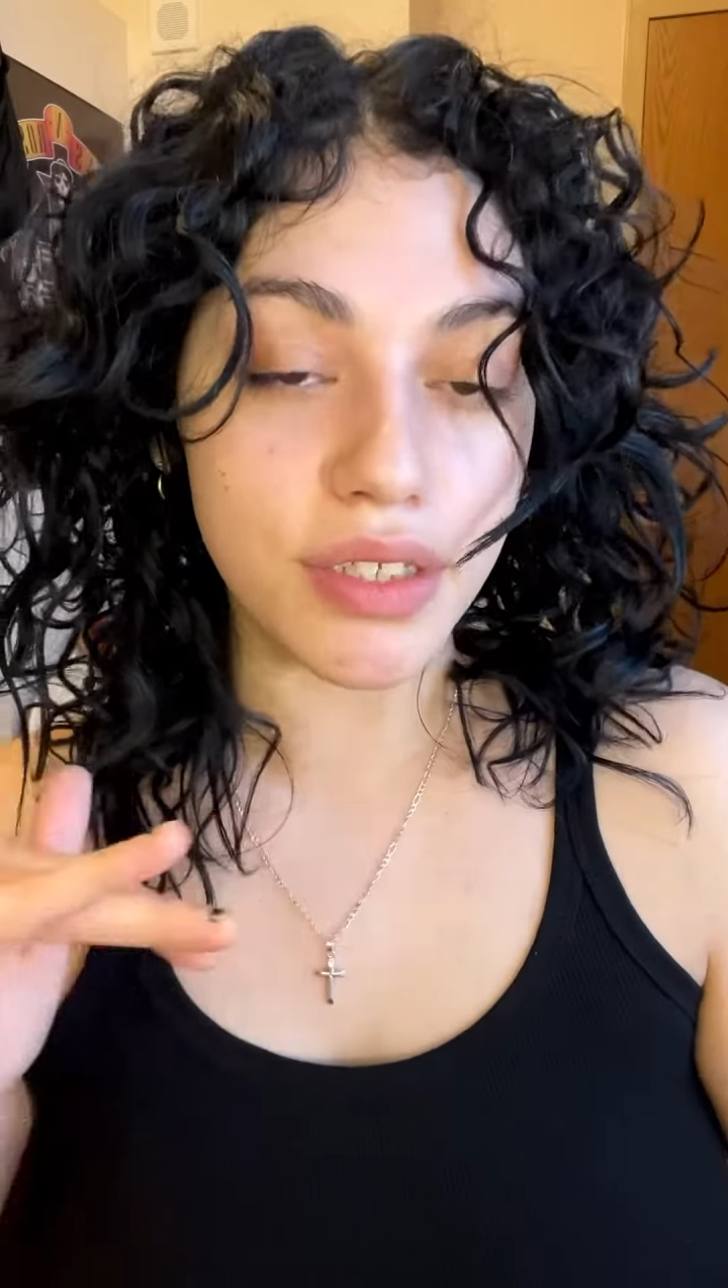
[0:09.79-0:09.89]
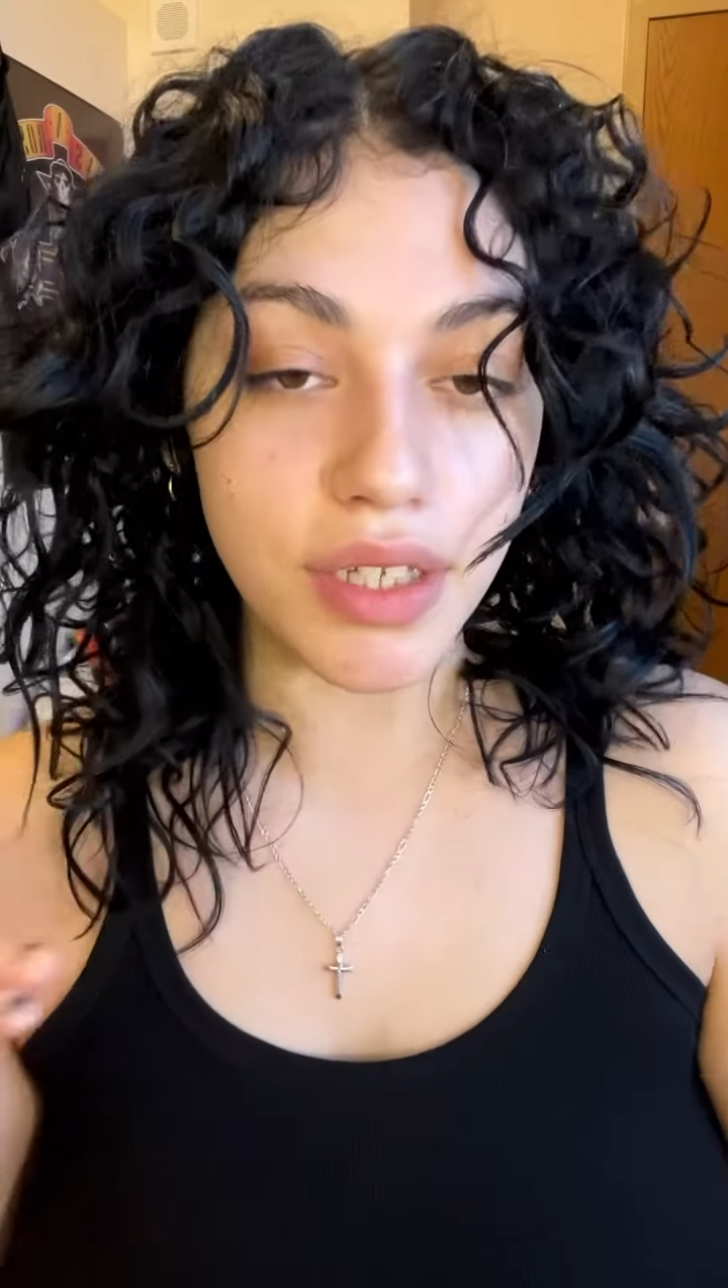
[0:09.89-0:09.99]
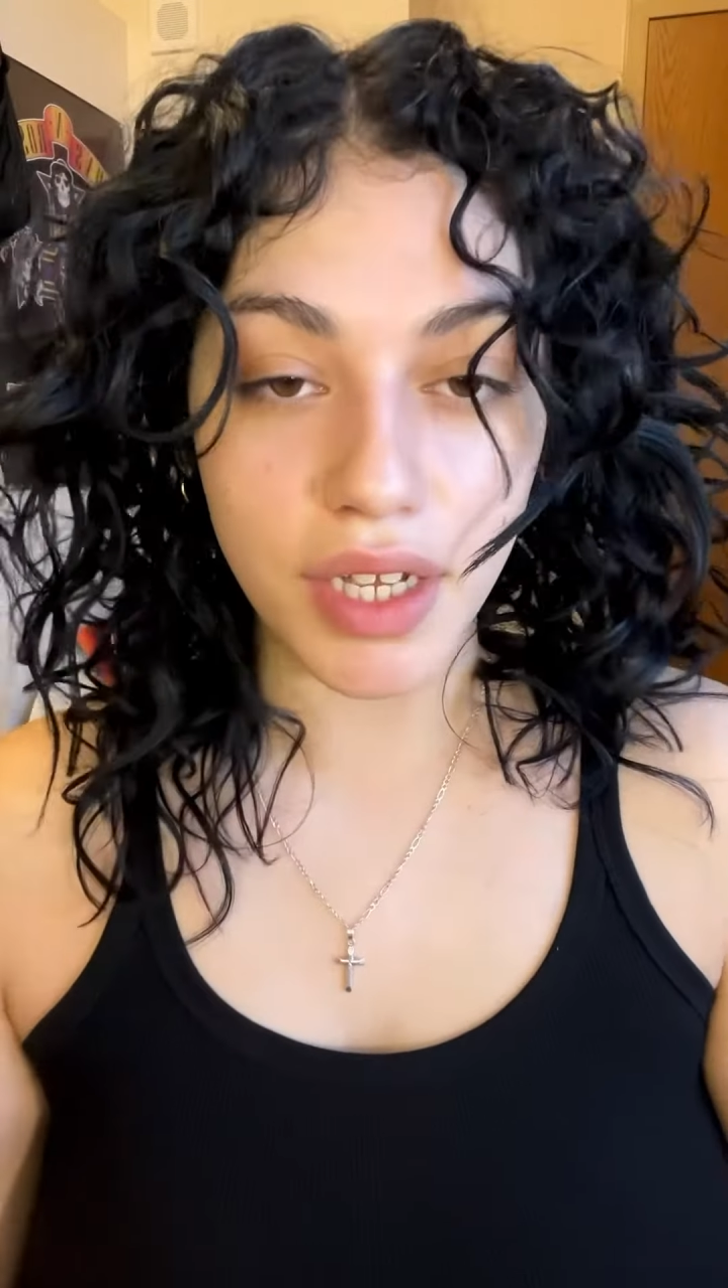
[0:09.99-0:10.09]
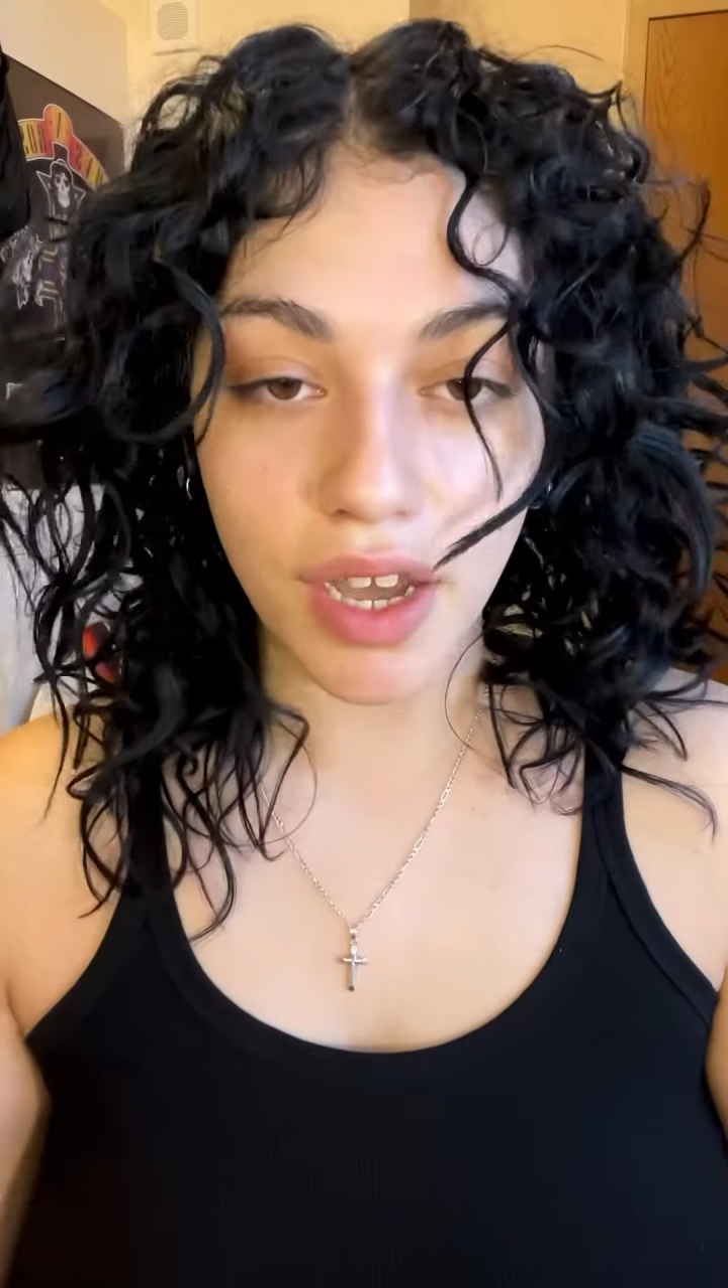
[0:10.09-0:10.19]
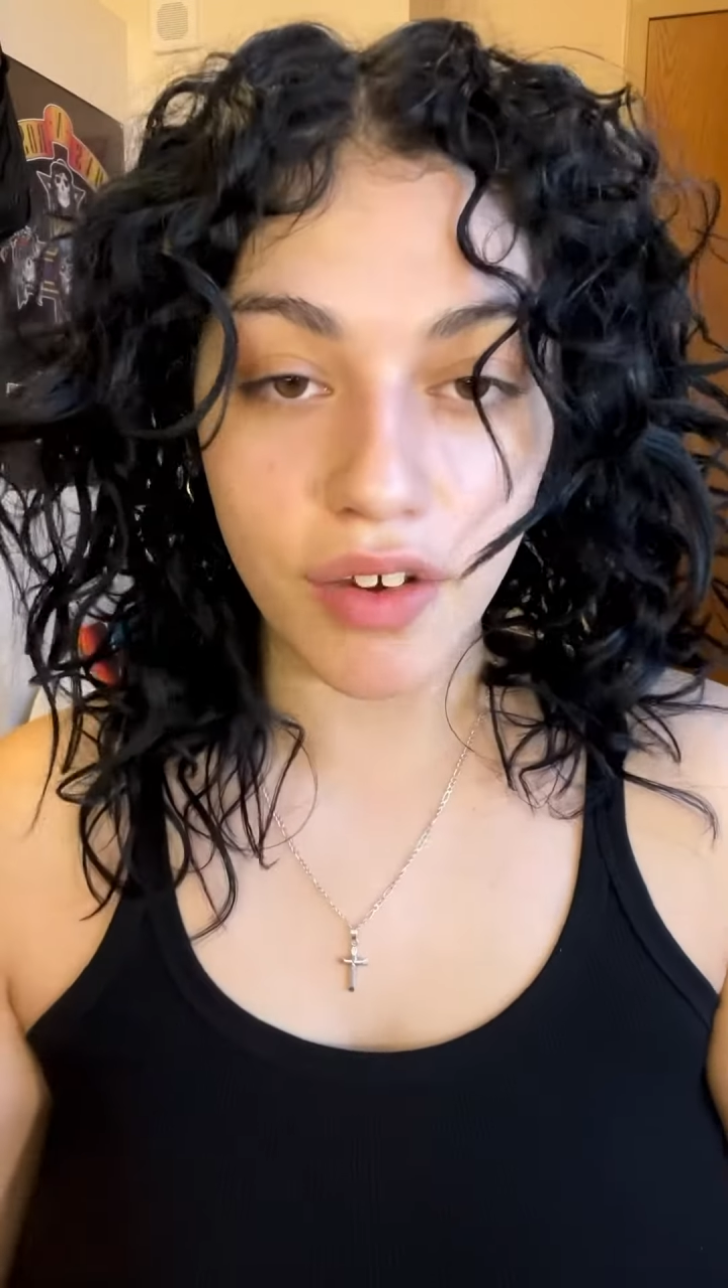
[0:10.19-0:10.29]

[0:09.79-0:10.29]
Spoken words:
lookout